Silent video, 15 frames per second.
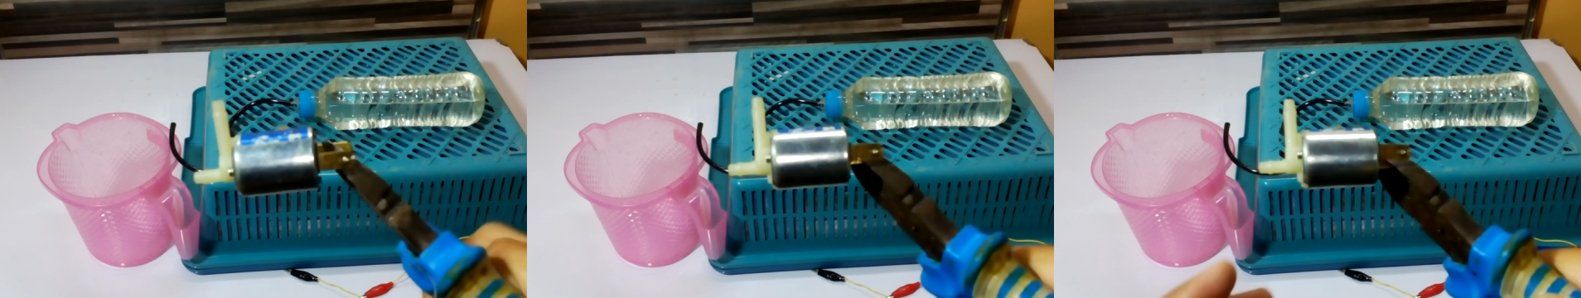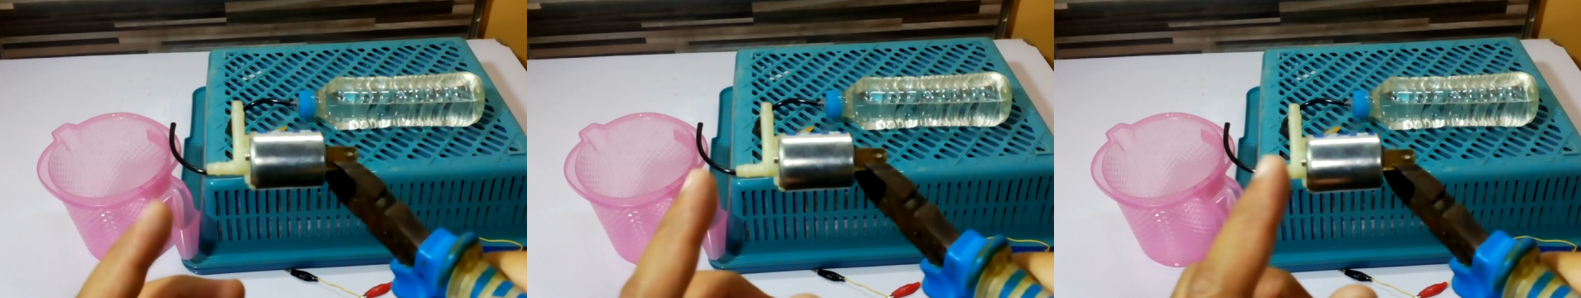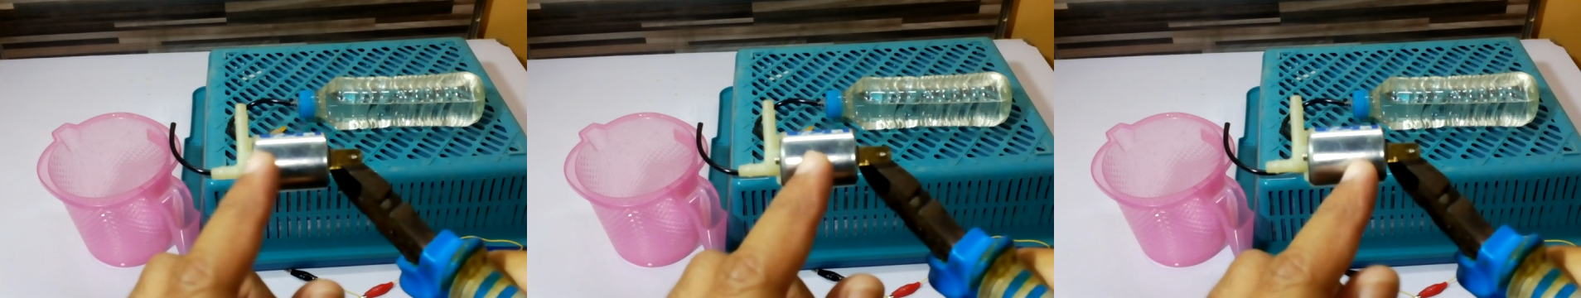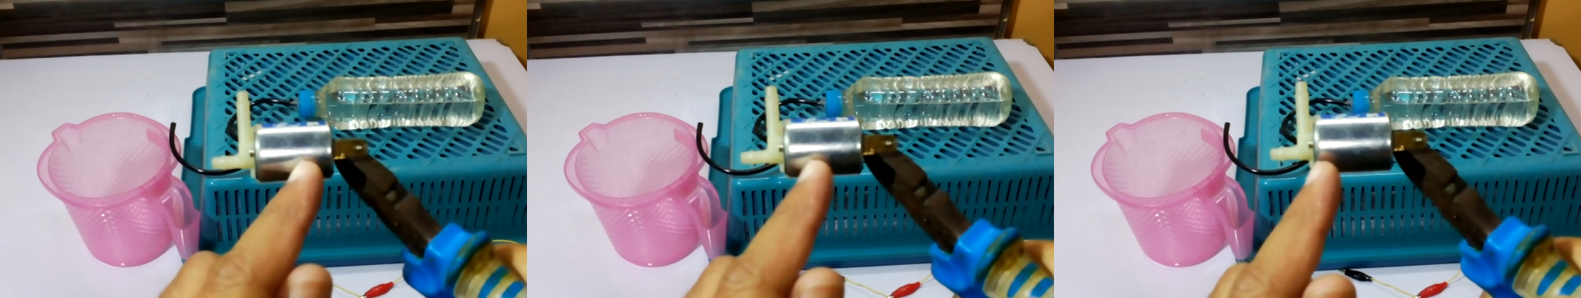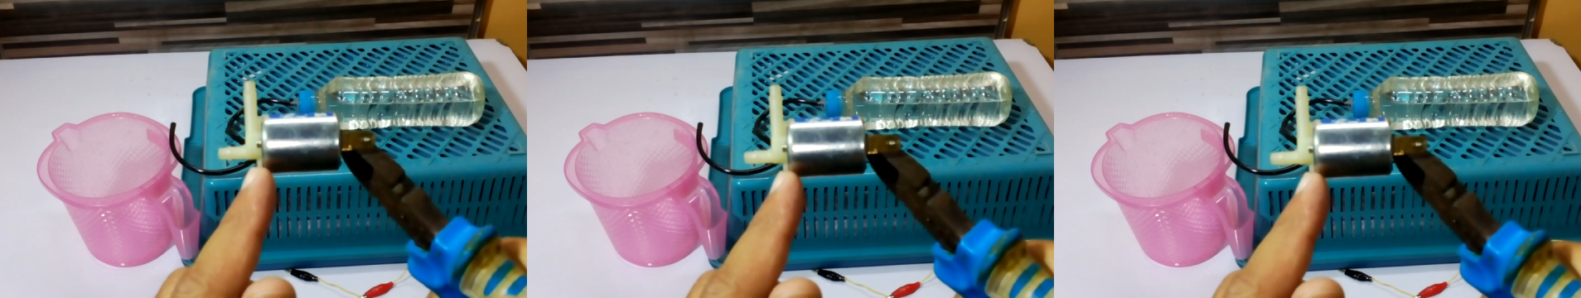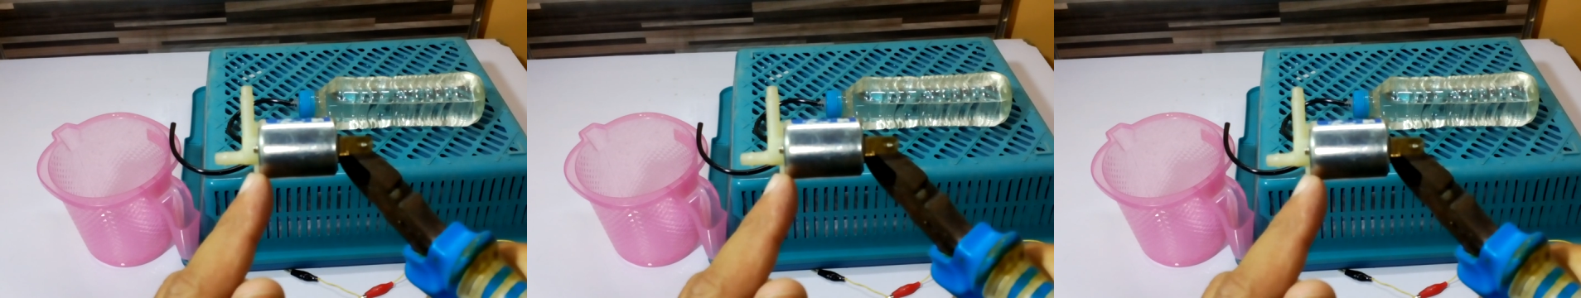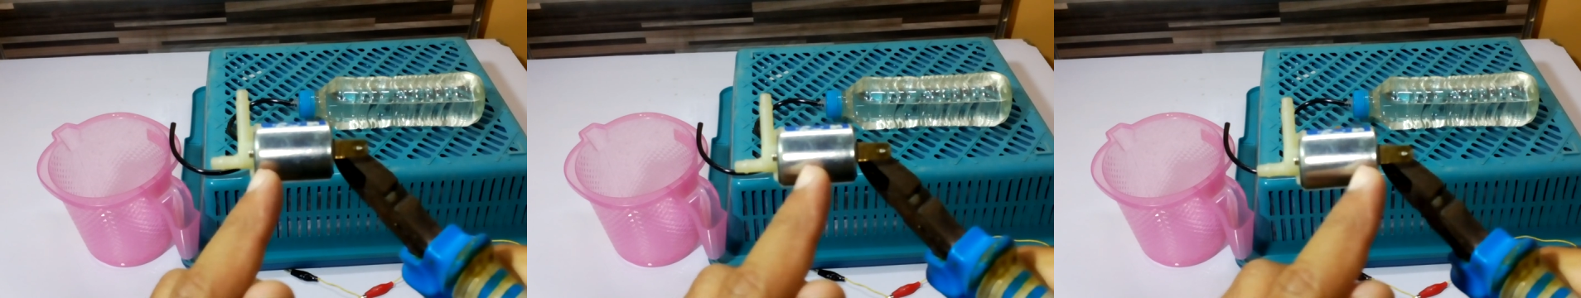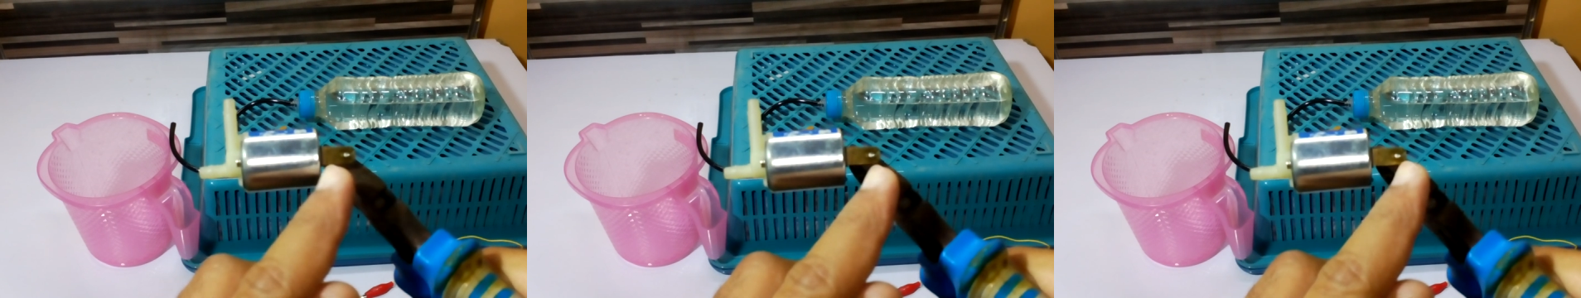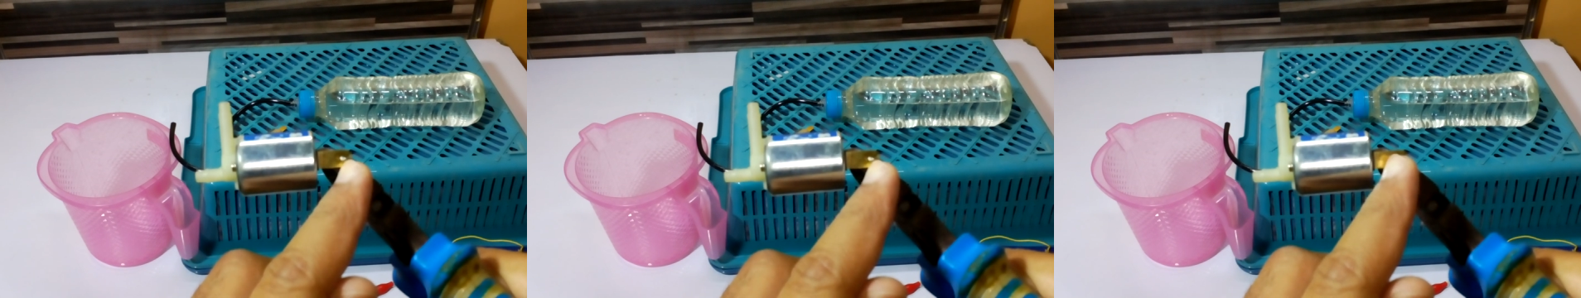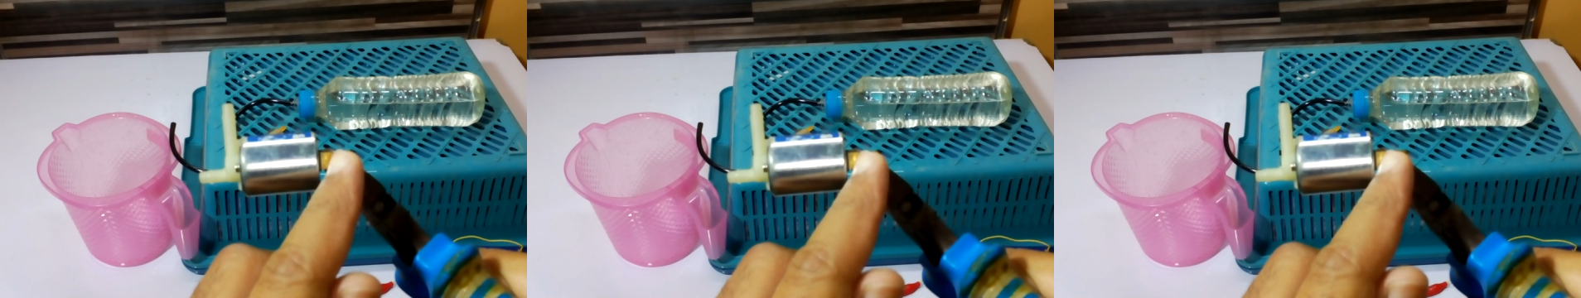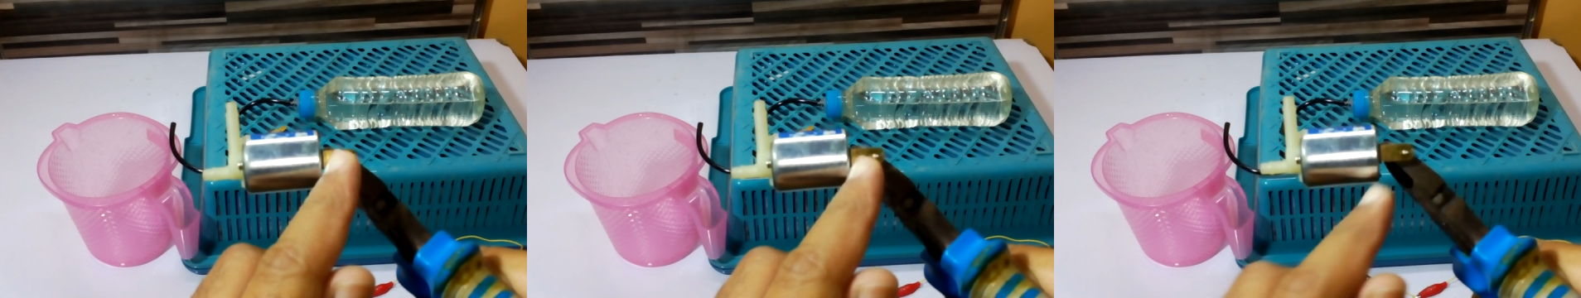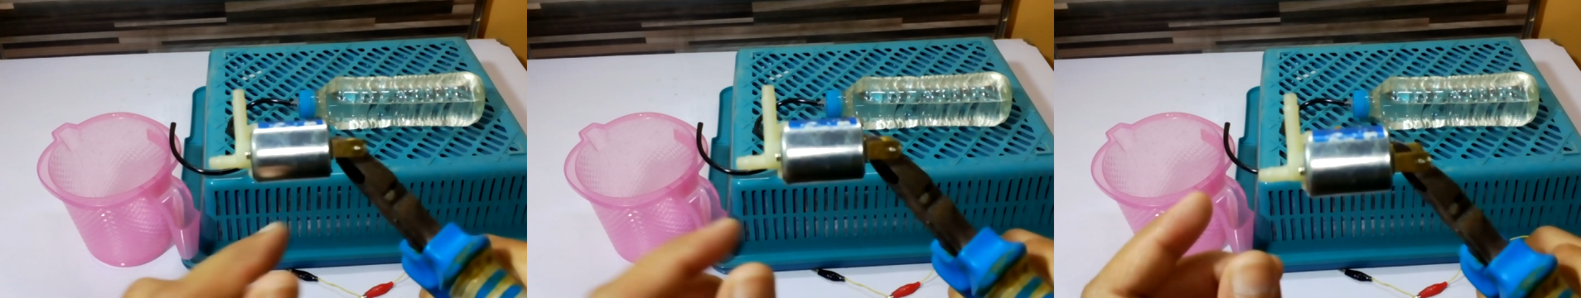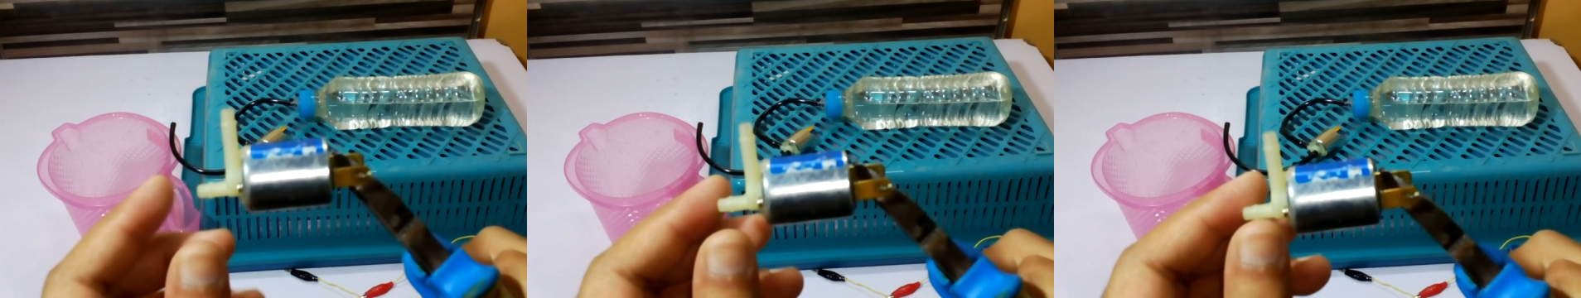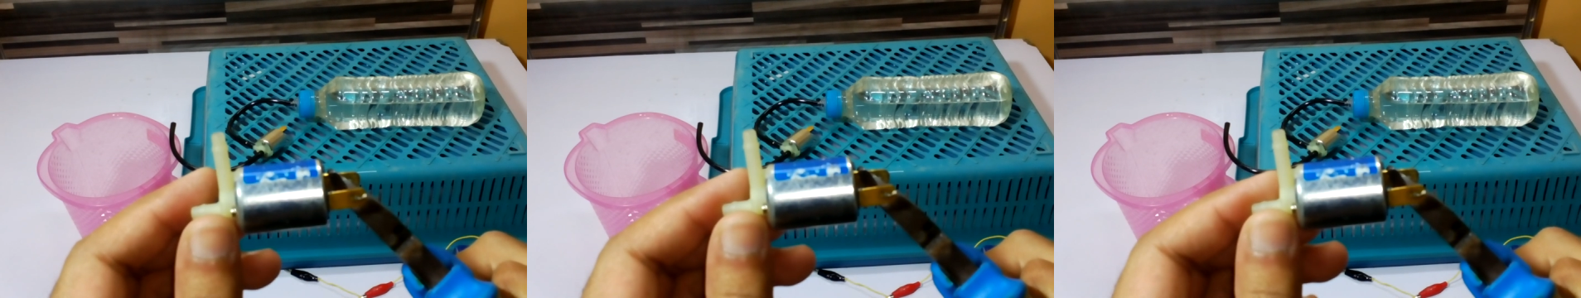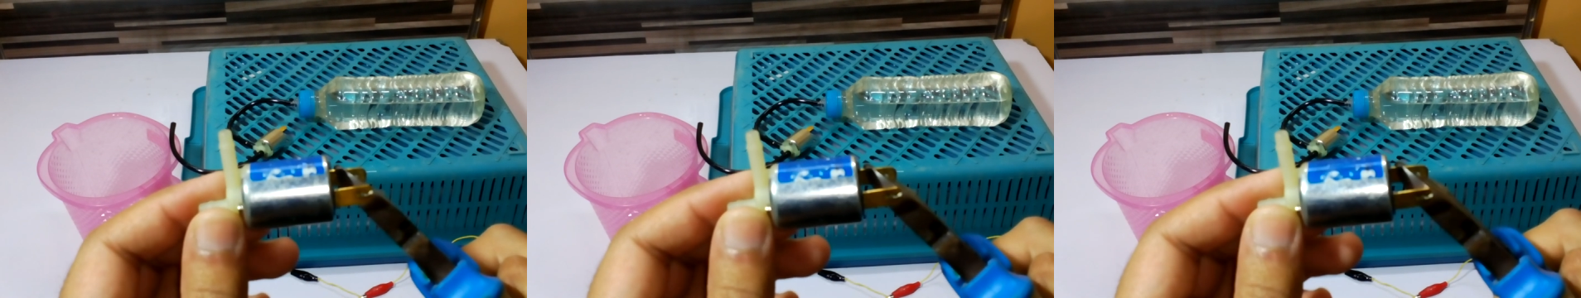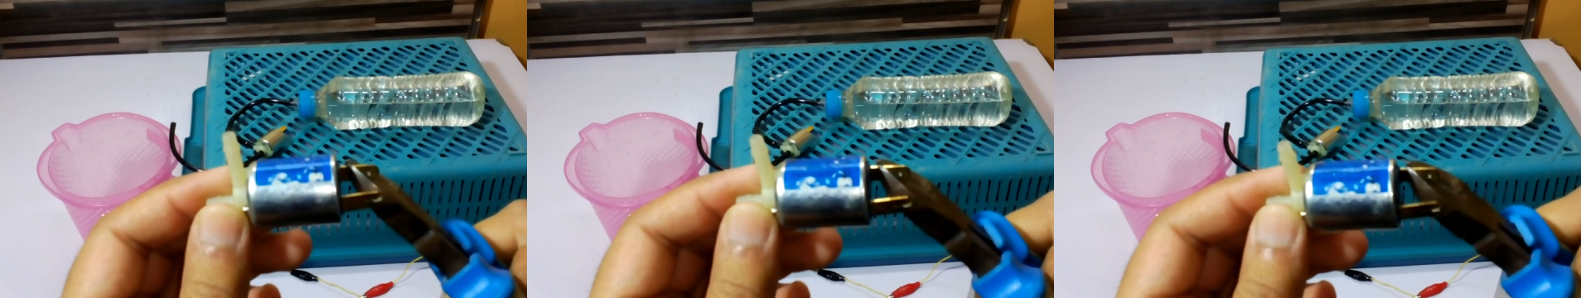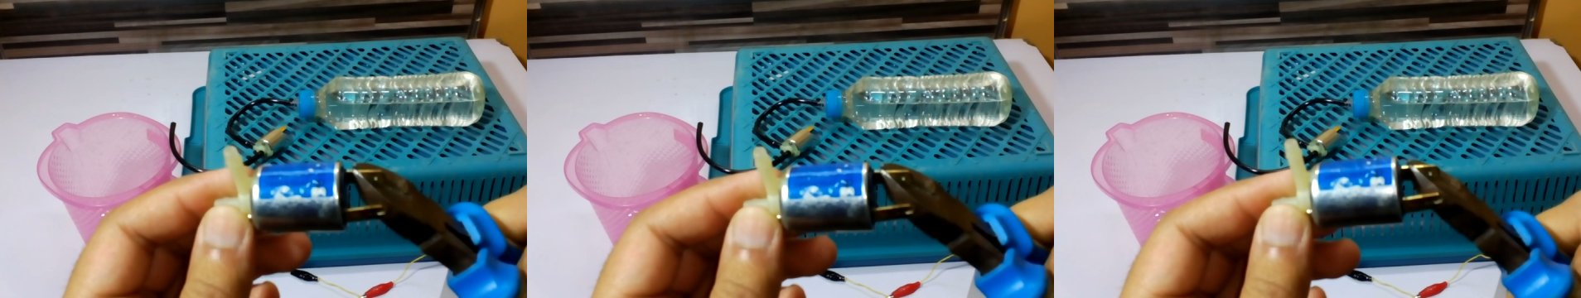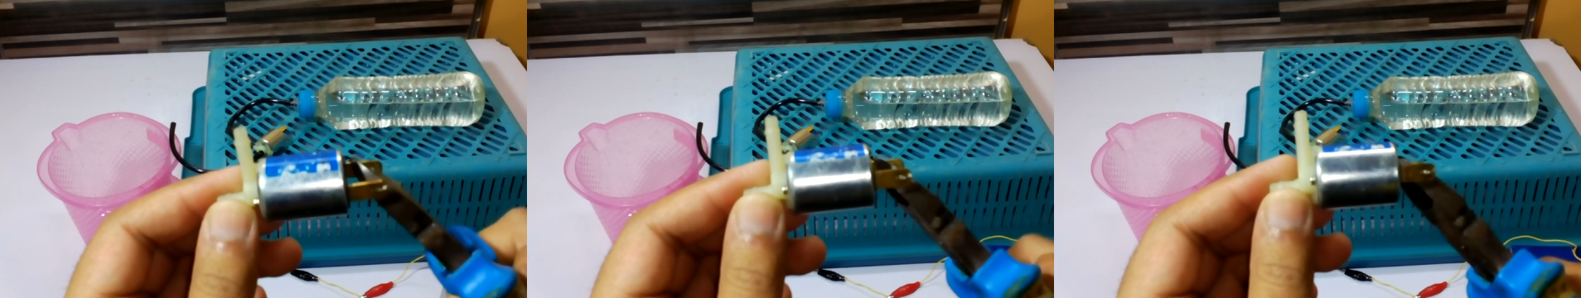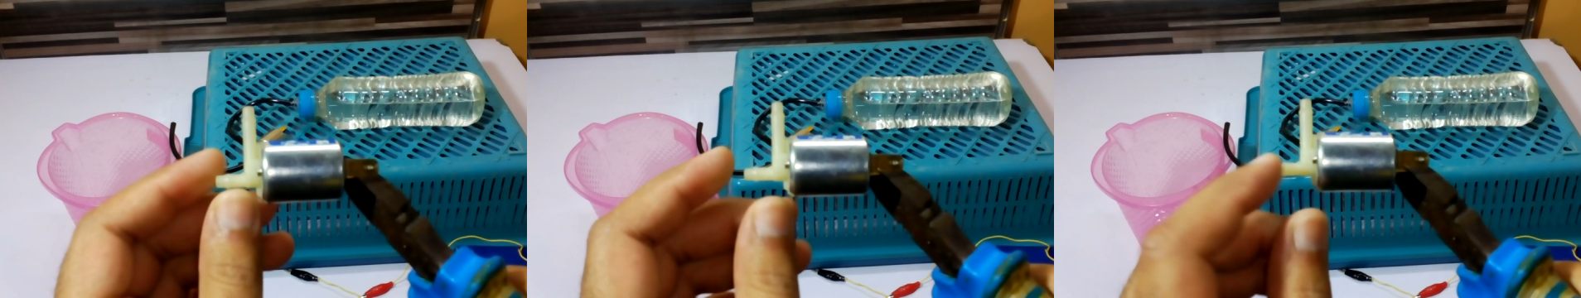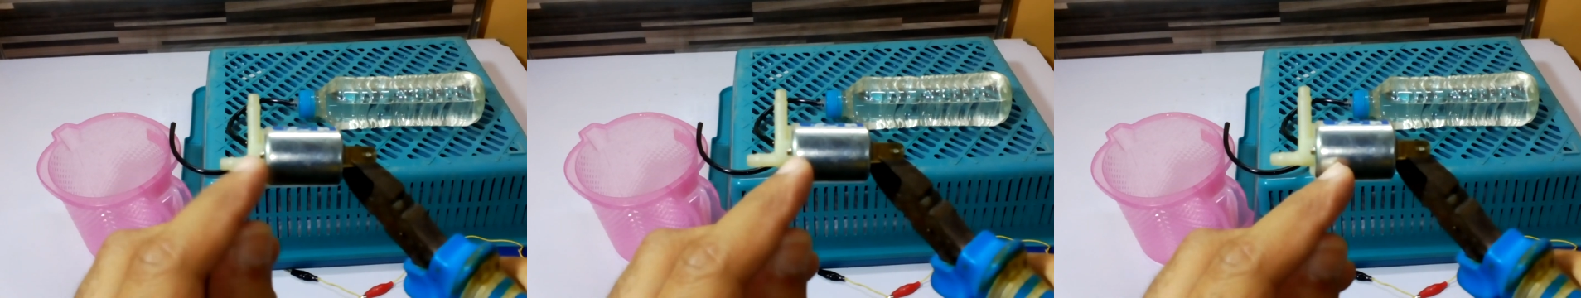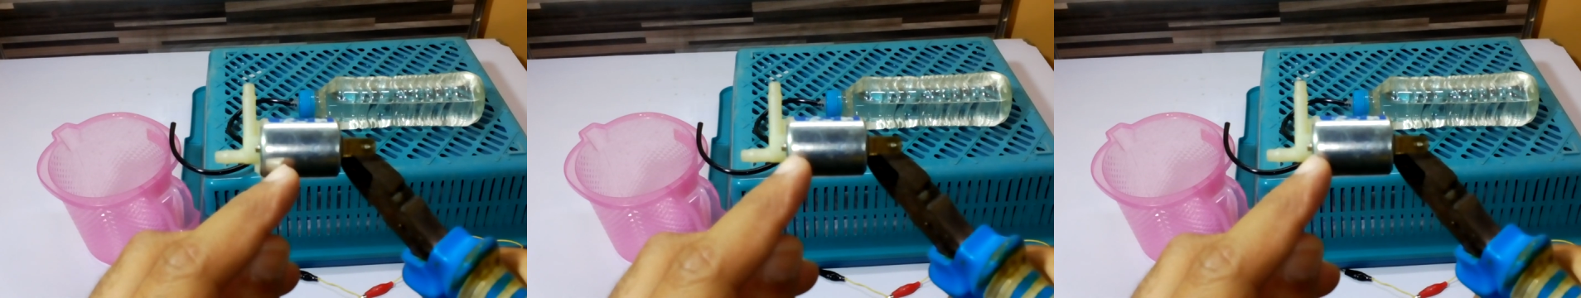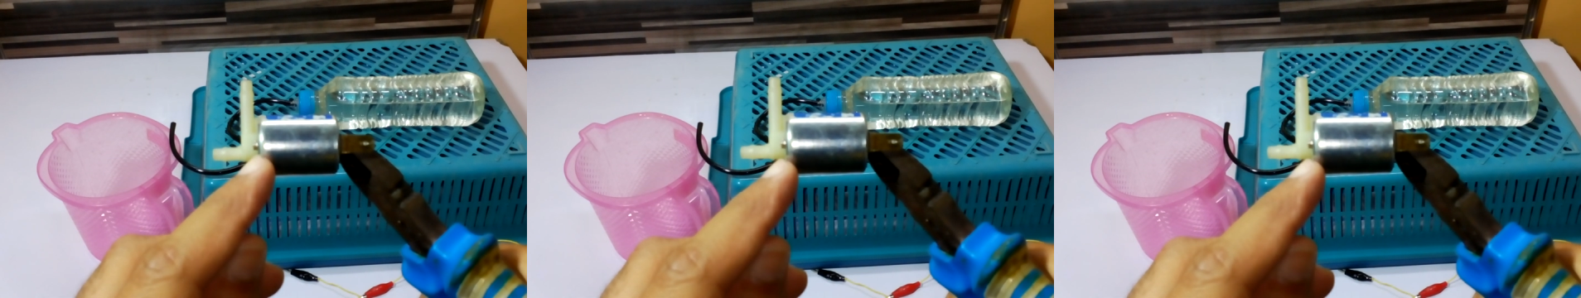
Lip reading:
Nobody's mouth can be seen.